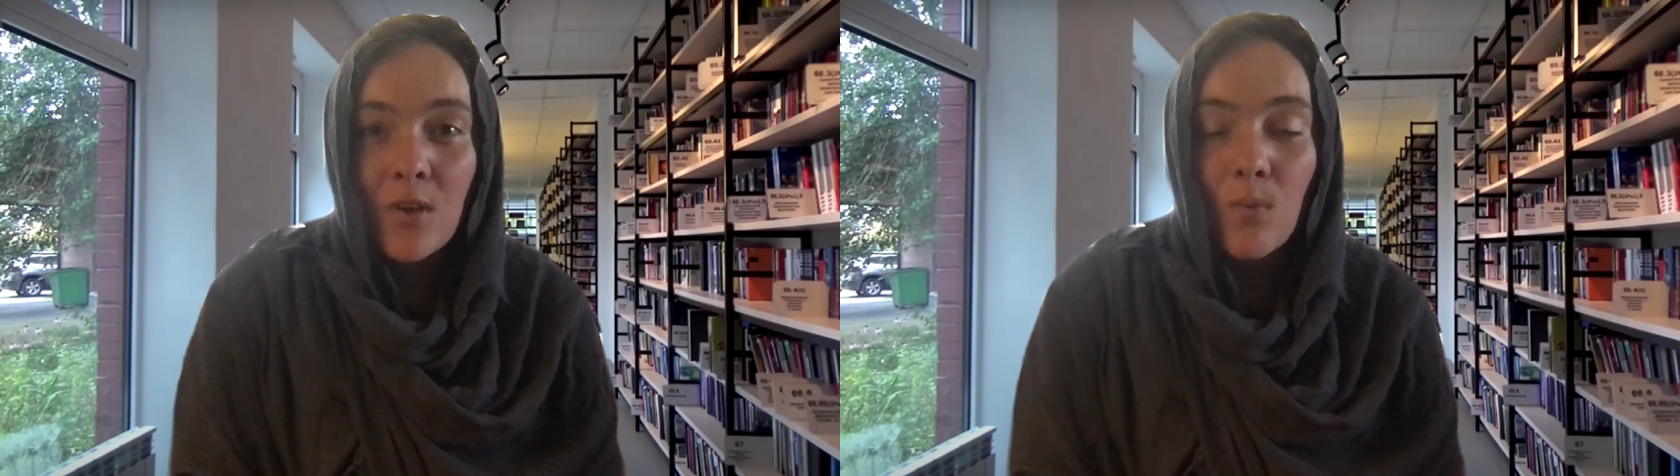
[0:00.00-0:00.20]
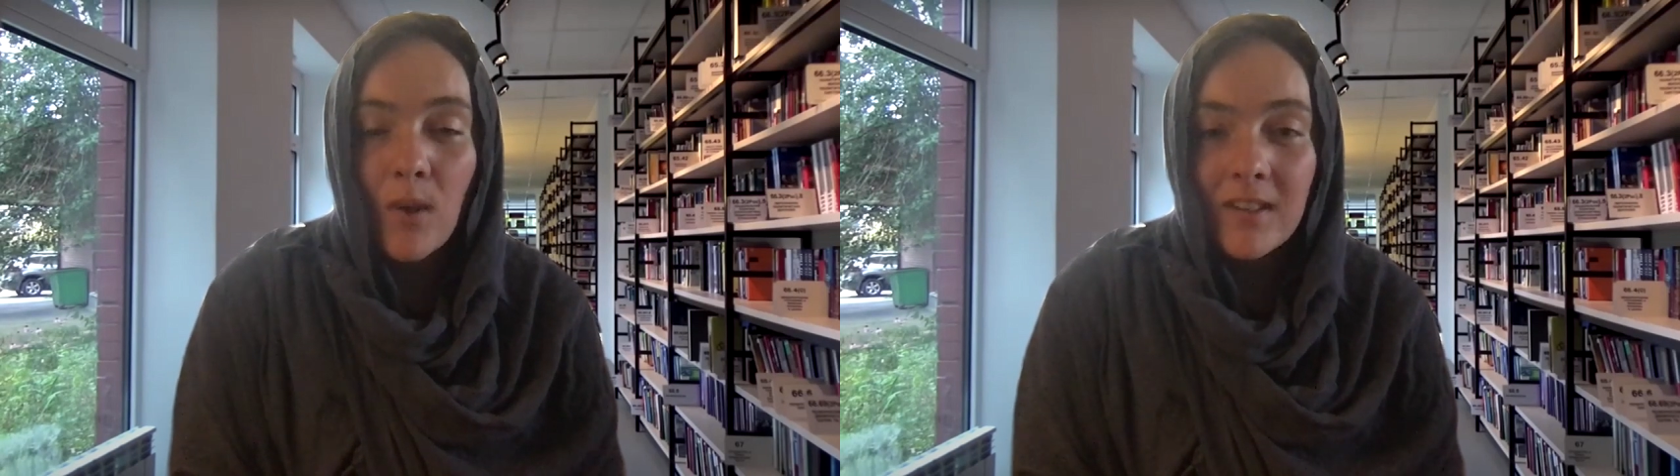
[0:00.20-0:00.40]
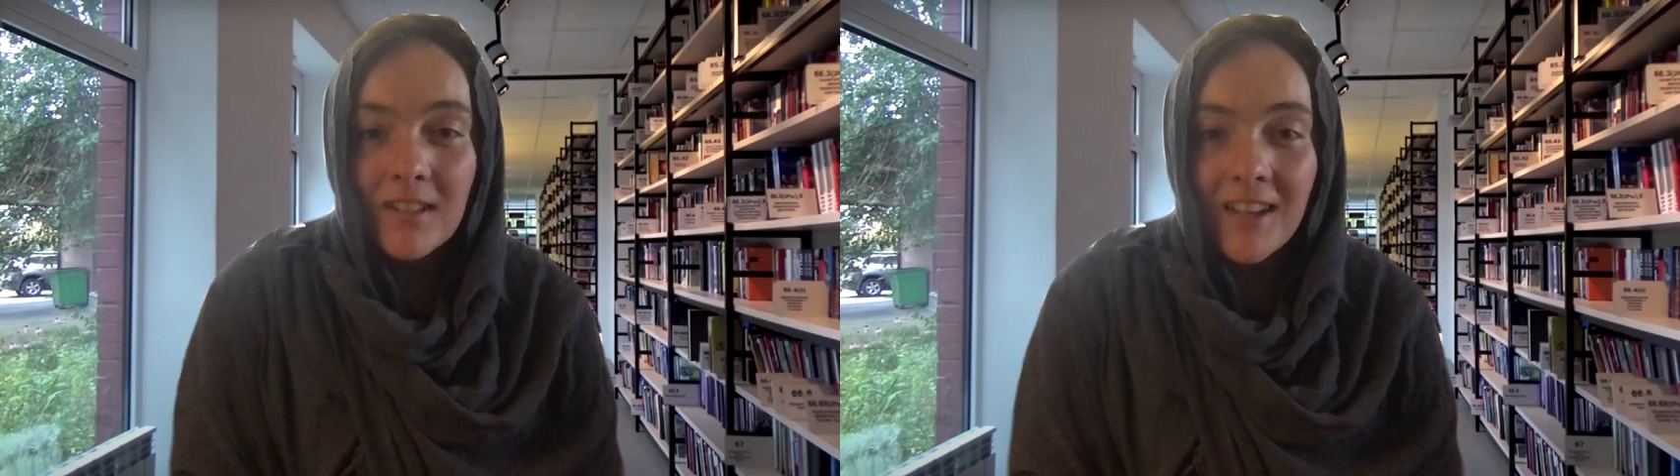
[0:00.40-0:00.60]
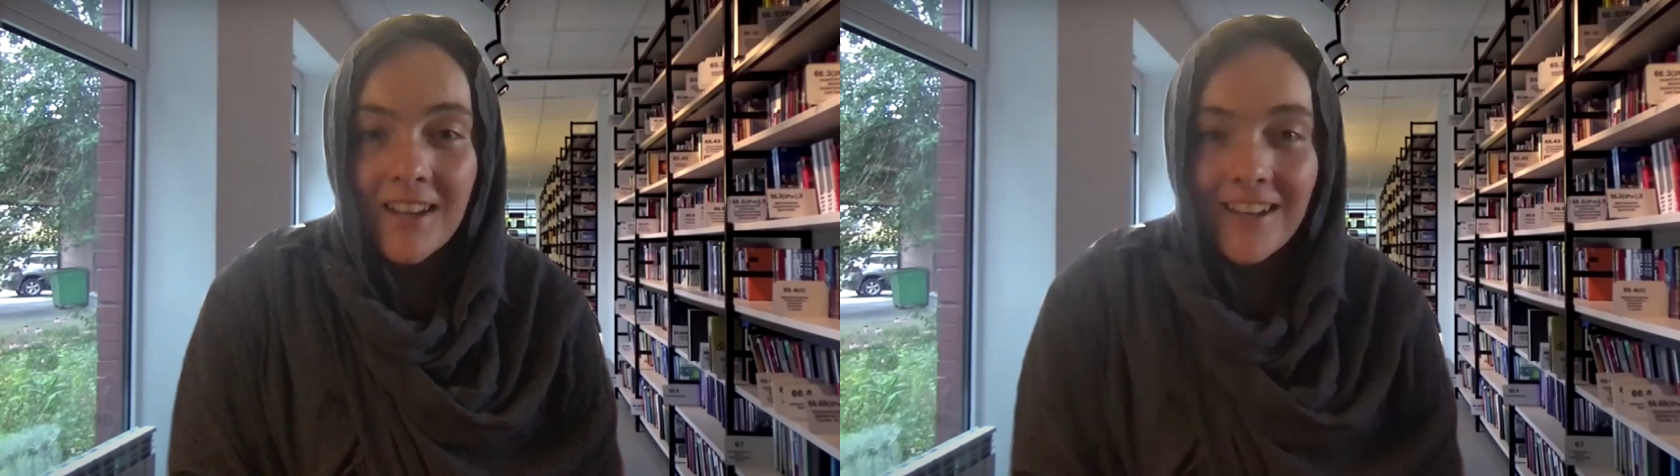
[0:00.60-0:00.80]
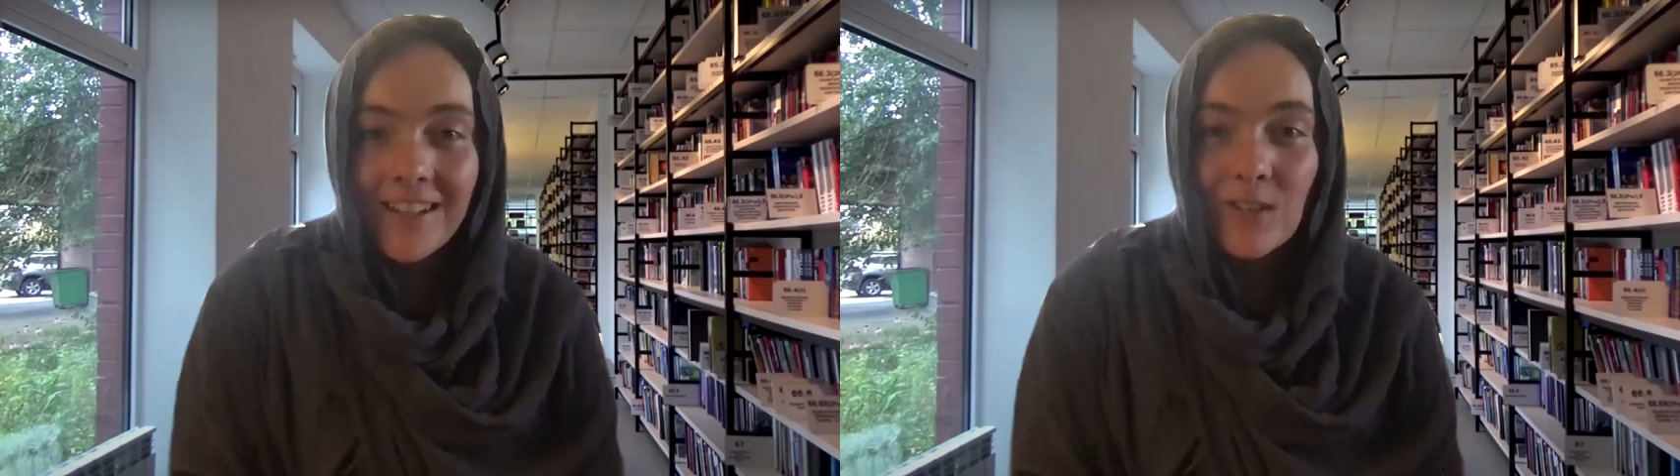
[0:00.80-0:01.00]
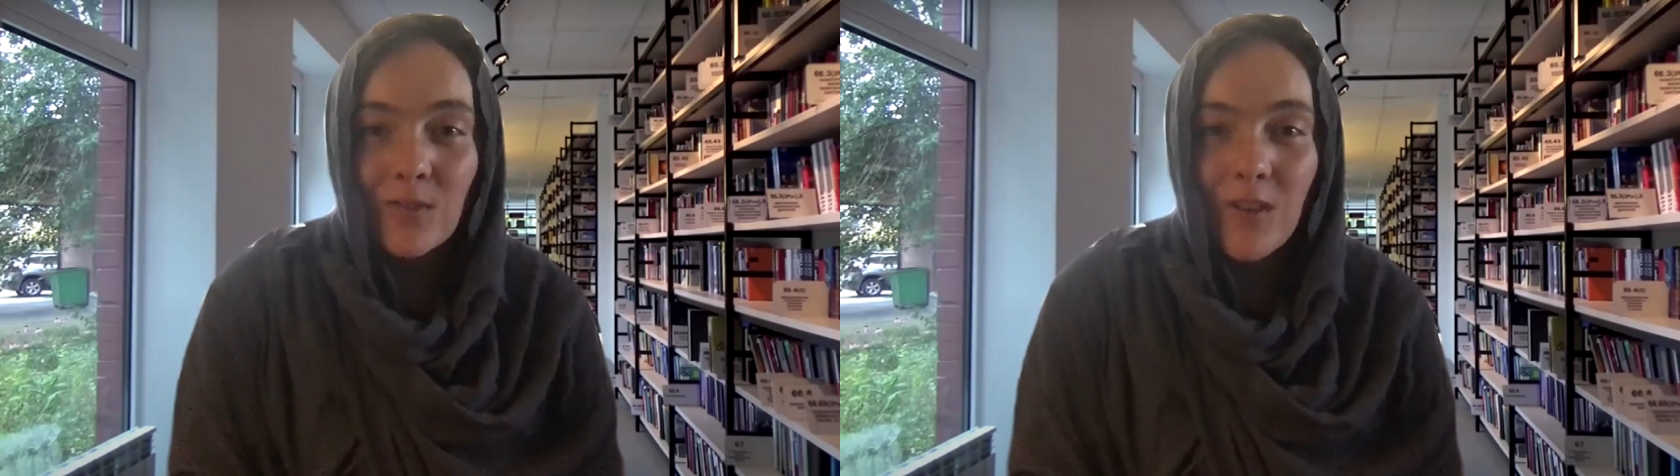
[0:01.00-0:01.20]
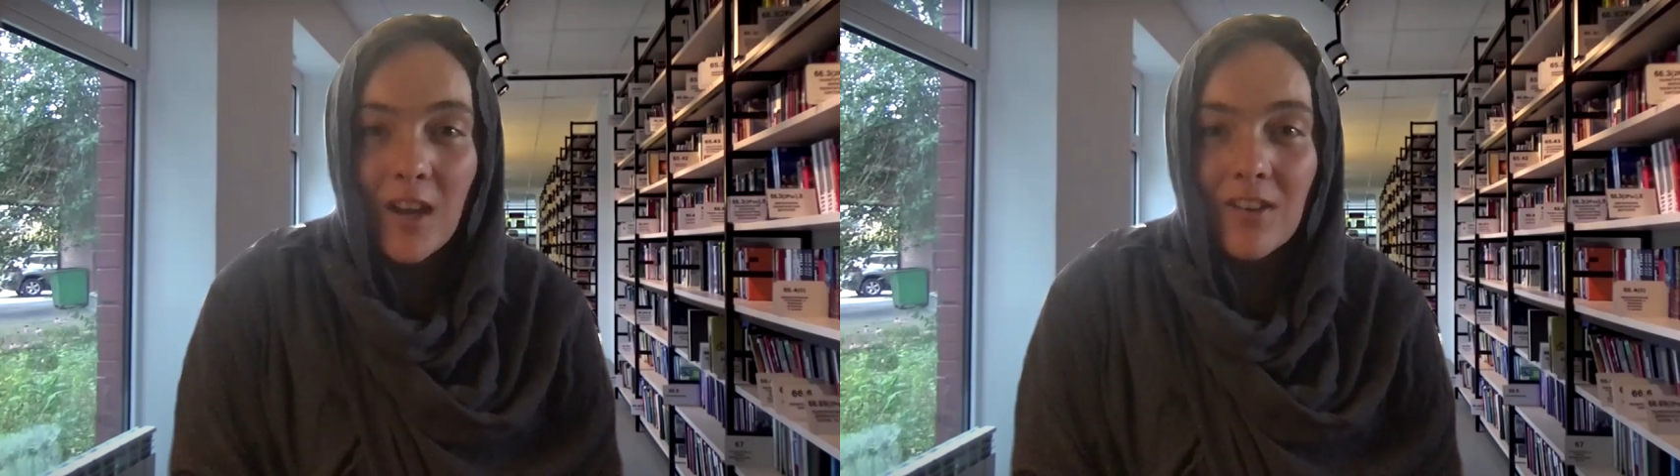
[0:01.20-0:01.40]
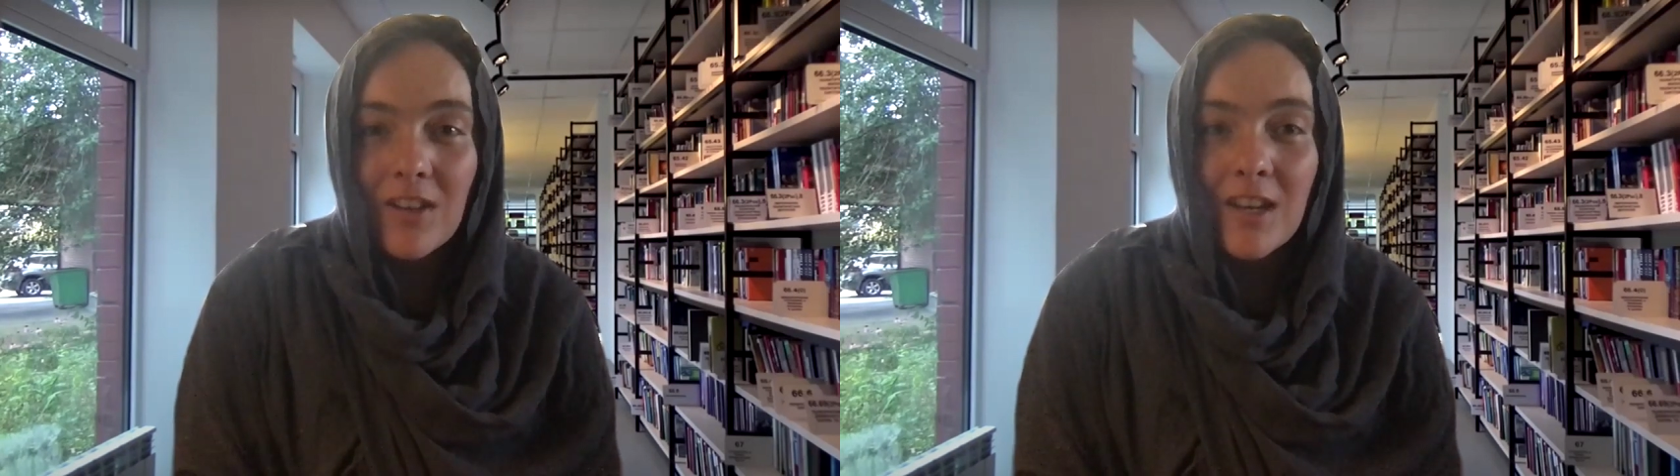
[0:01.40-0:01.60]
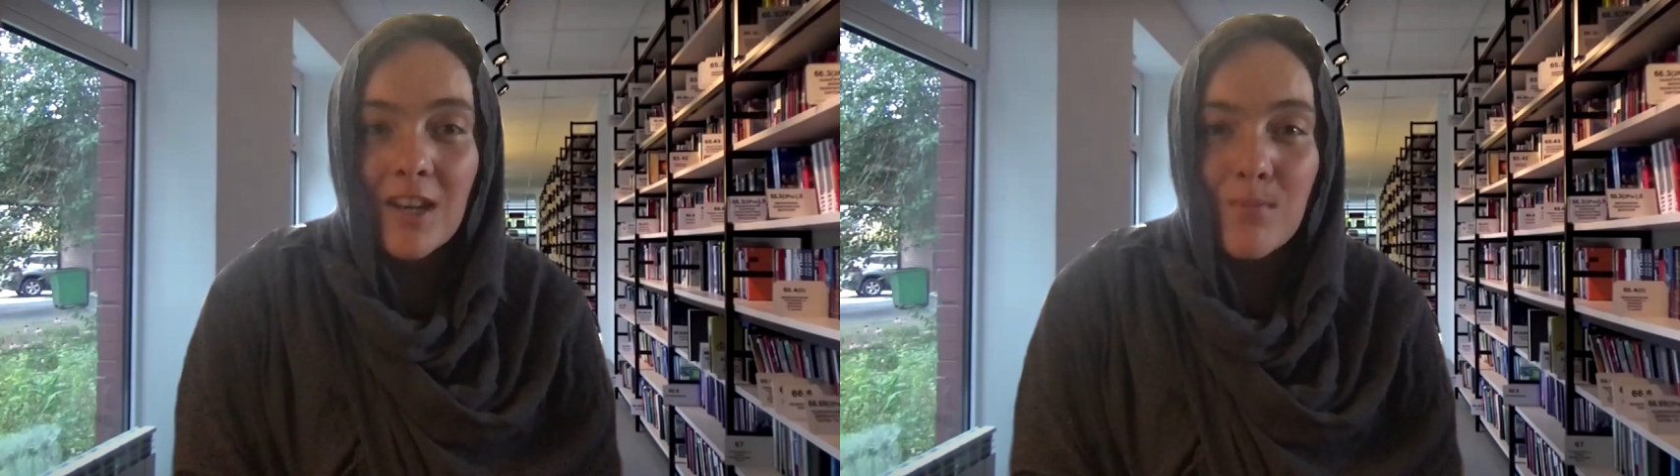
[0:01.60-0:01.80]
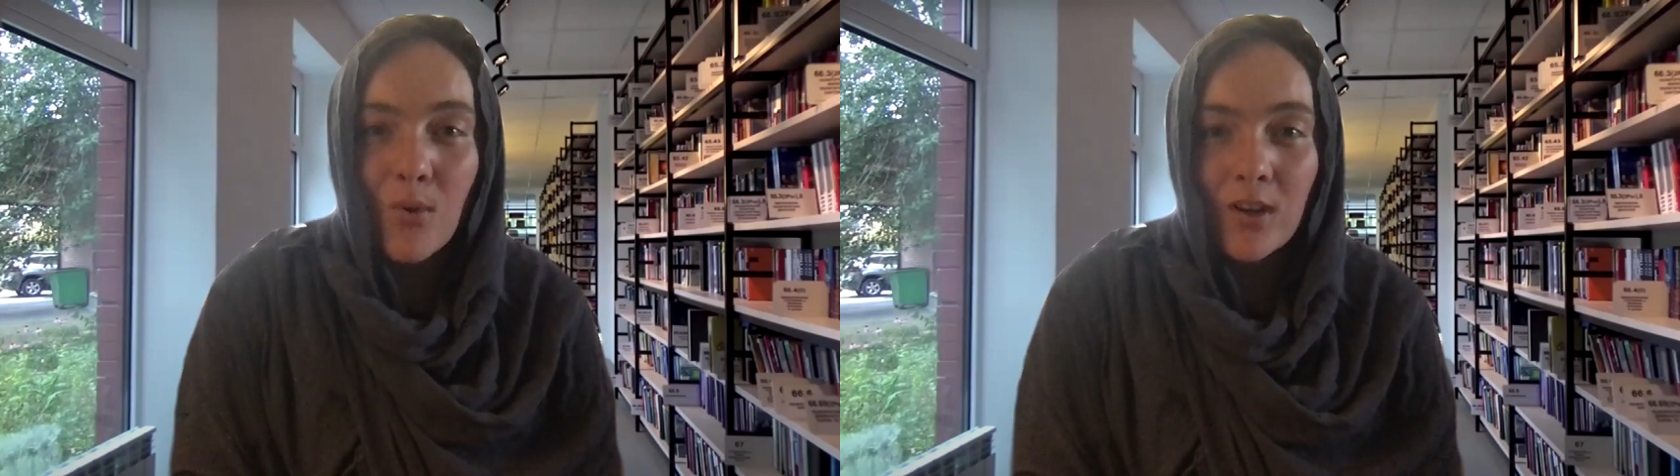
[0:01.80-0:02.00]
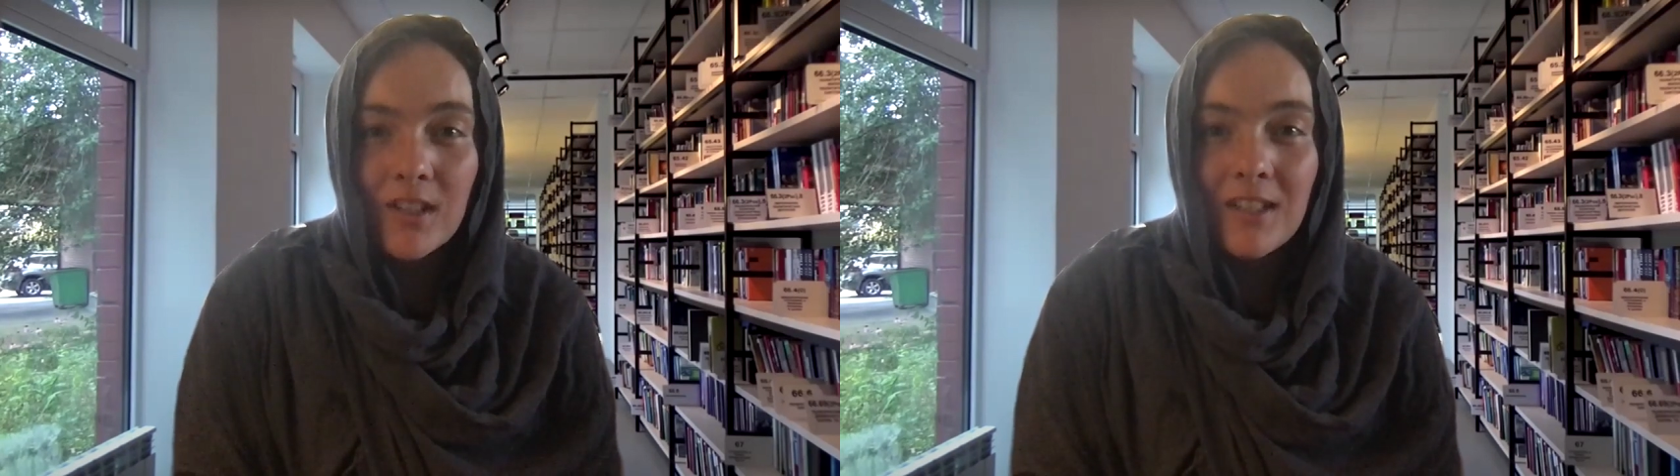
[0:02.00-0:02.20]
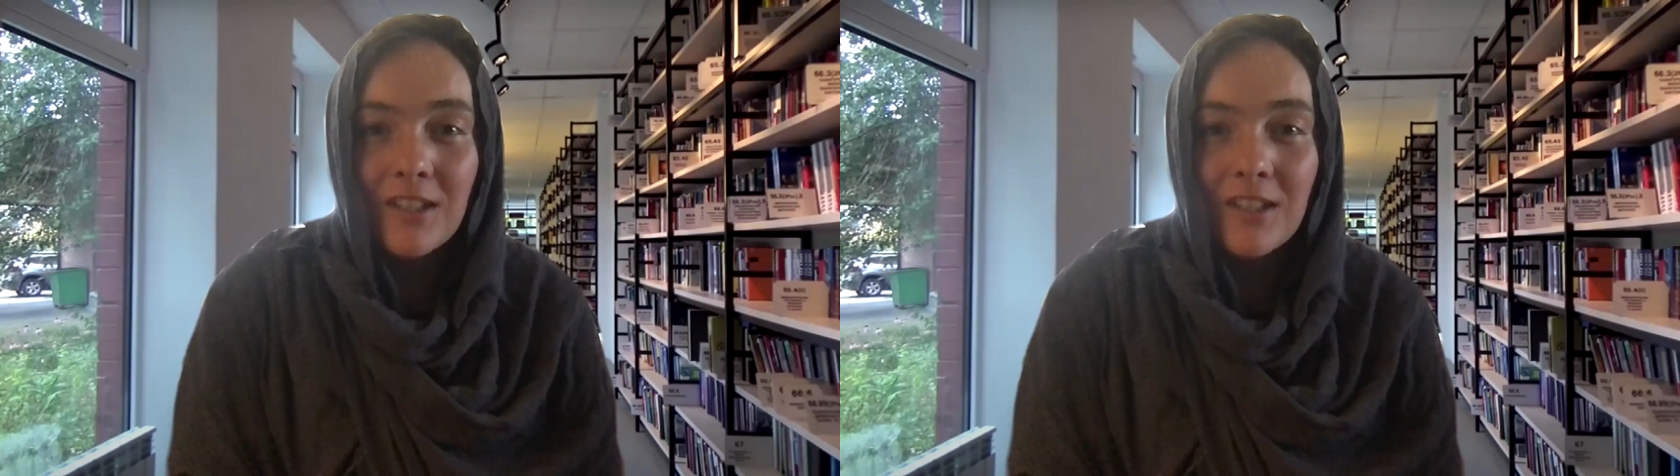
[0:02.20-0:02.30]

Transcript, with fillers: Once again, it's very important